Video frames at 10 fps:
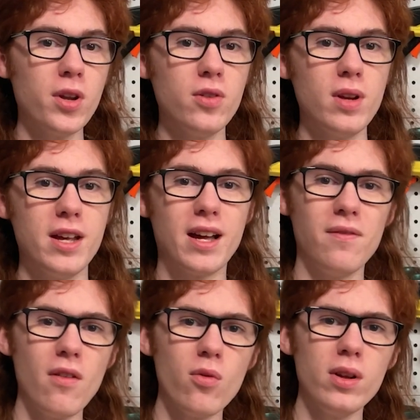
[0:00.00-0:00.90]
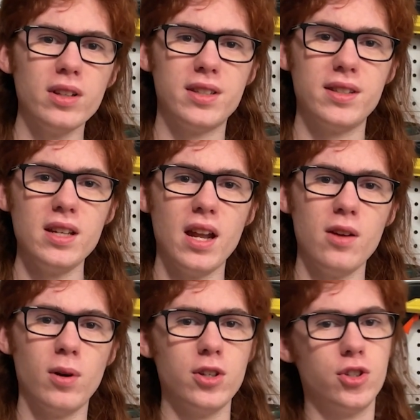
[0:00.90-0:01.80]
unique. I've never really seen
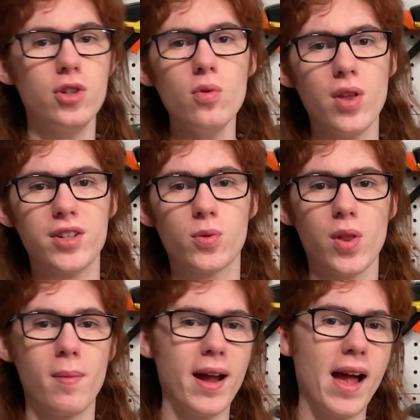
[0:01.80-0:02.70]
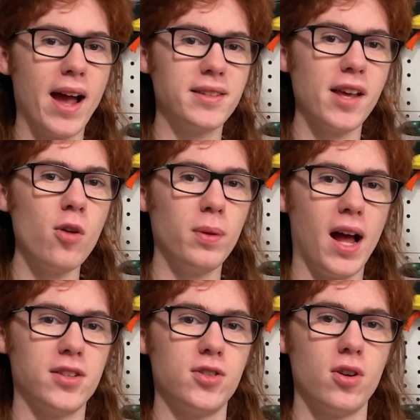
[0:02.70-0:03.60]
anyone do this with a Mega XL
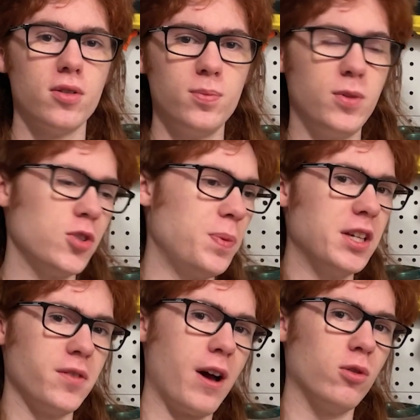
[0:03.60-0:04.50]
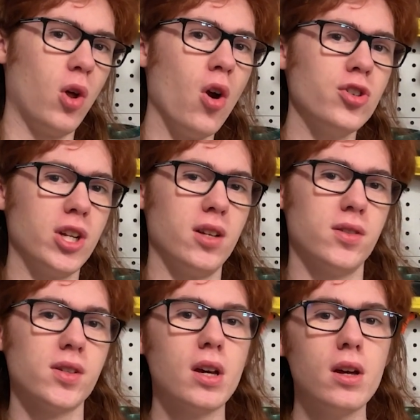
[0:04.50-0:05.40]
blaster, just because of how large it
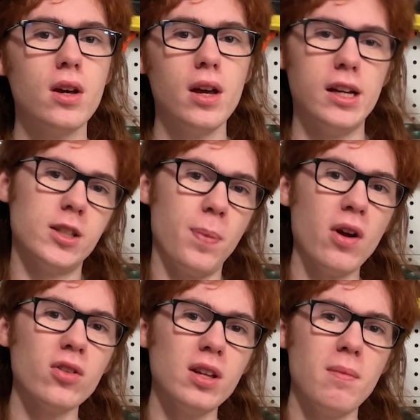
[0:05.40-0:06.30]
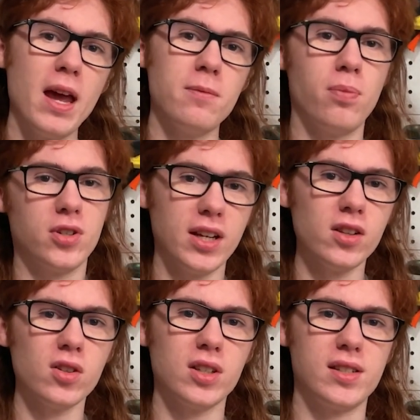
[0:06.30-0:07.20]
is. It's apparently made
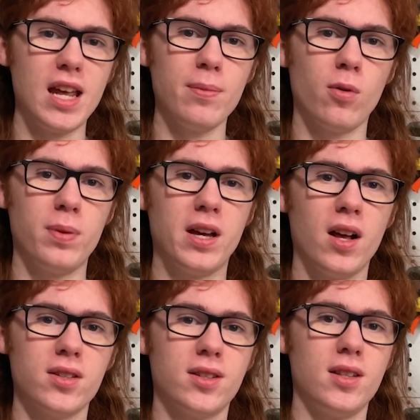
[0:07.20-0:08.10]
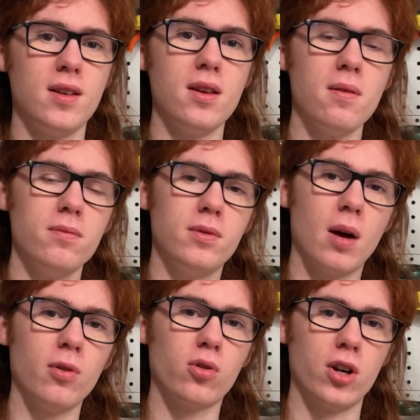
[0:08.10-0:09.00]
particularly stable because the
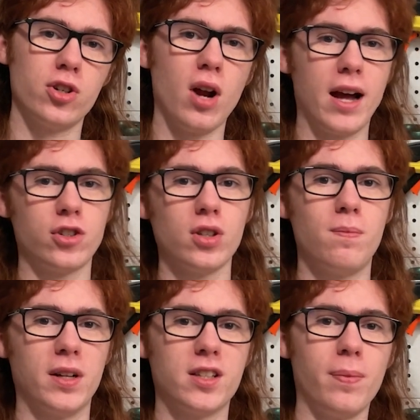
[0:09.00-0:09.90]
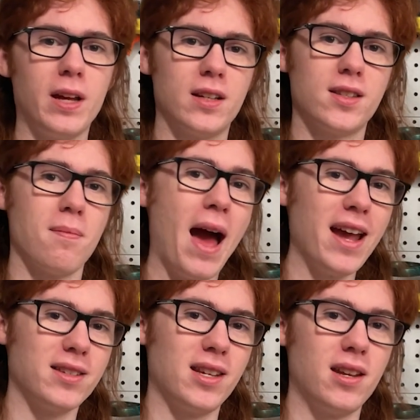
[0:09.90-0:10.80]
Double Crusher actually butts up against the
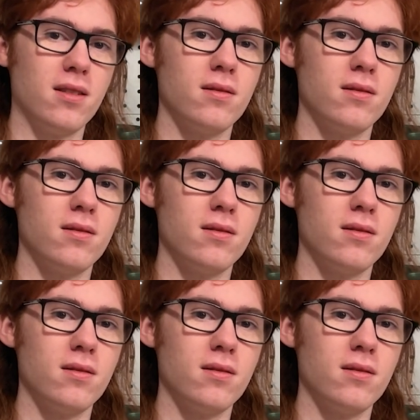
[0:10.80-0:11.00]
magazine.